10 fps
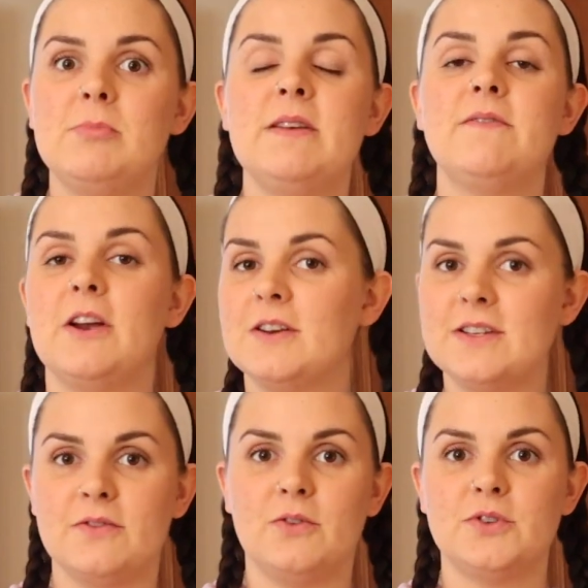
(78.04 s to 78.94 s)
be very
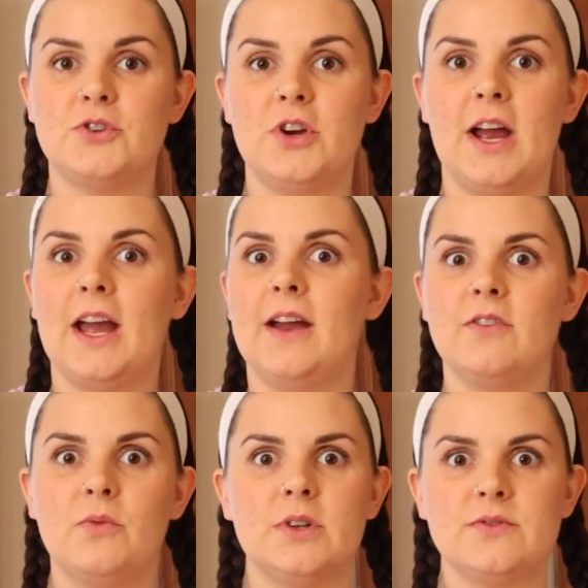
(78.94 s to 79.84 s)
difficult to track
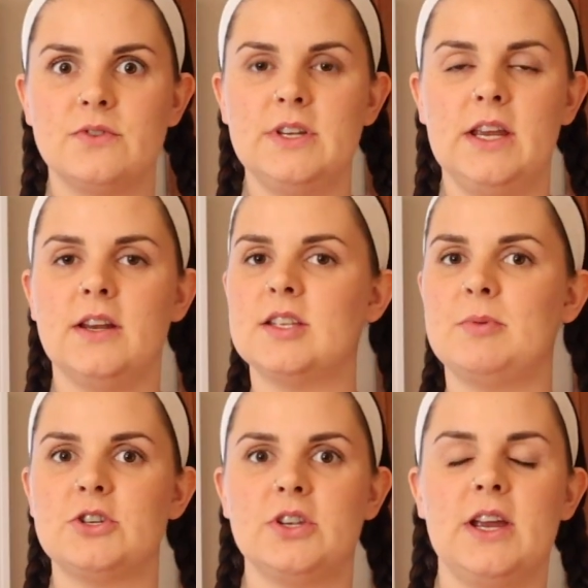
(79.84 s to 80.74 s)
everyone's routine,
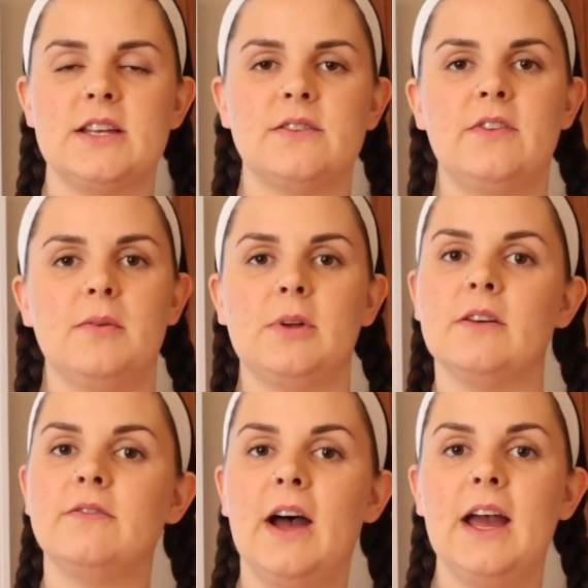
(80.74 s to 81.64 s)
especially as a family
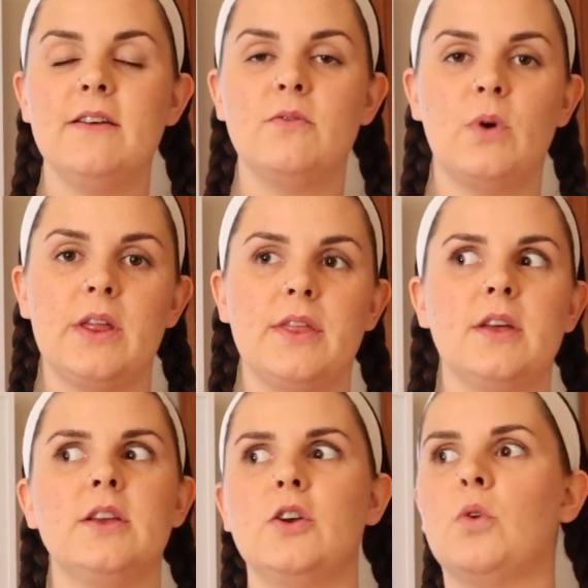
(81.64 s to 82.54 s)
of 5
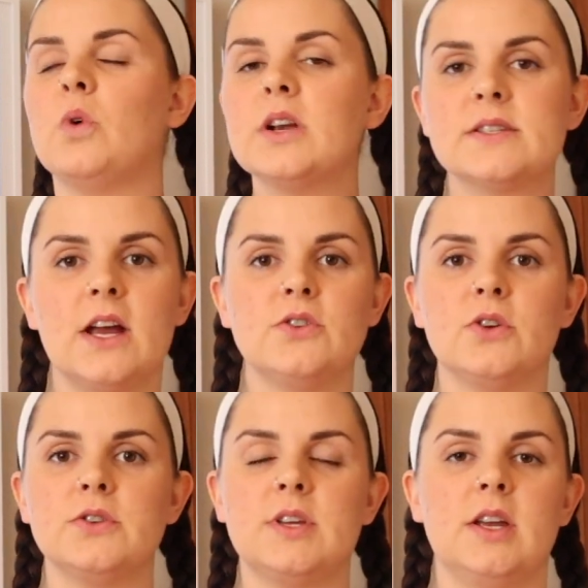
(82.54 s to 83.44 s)
with, you know, work
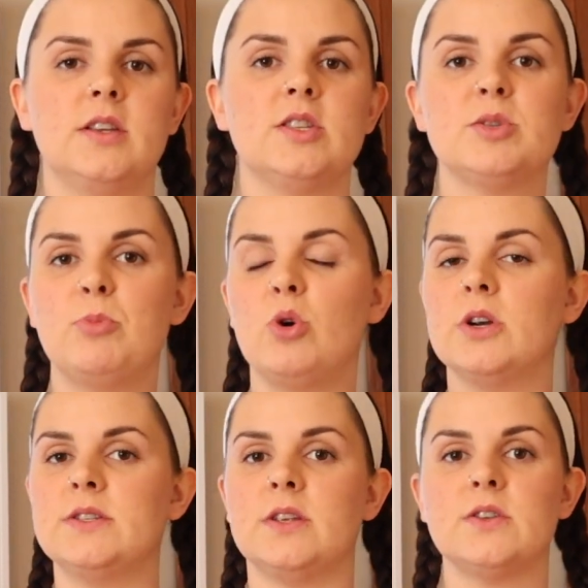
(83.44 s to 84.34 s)
schedules and
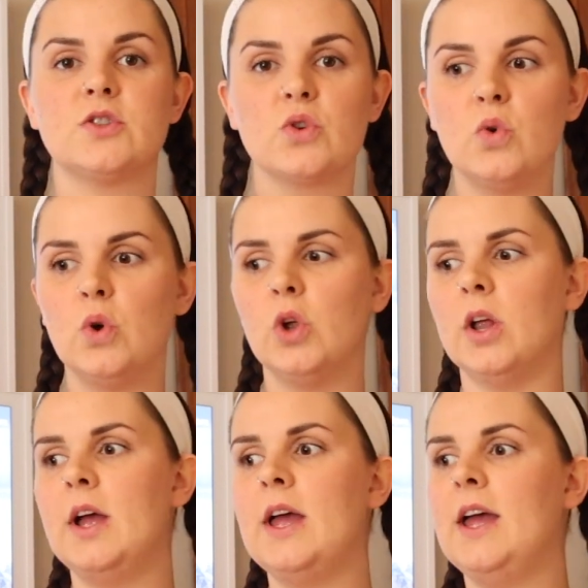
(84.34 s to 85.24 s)
sports and
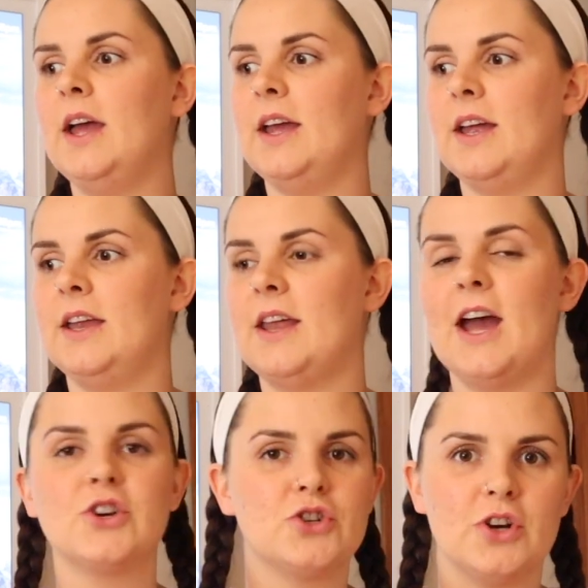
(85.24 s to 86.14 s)
school and
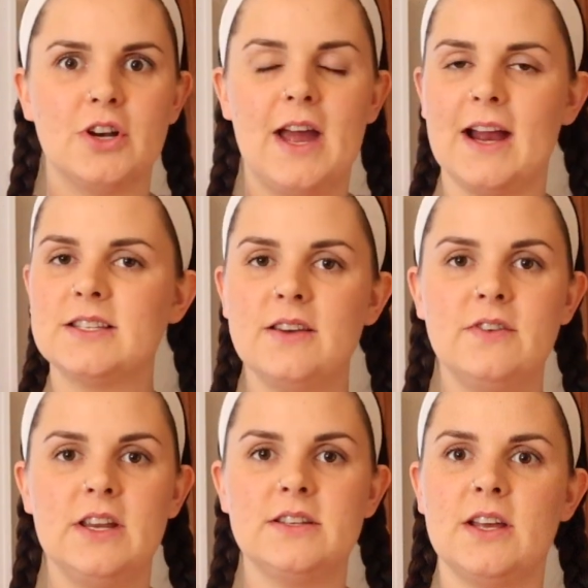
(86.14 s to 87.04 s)
extra
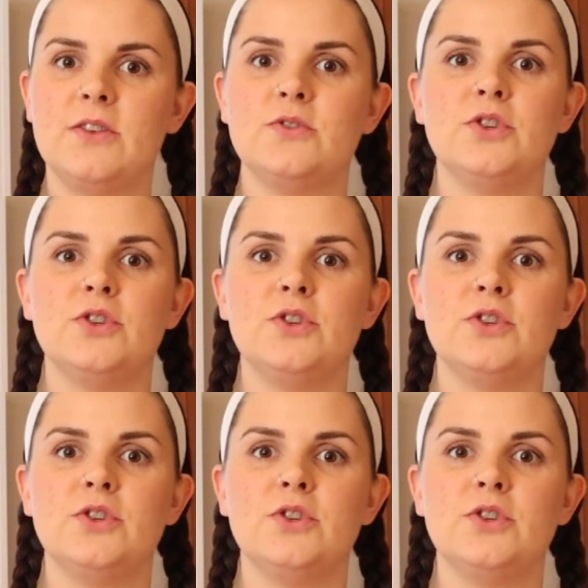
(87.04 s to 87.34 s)
activities that they're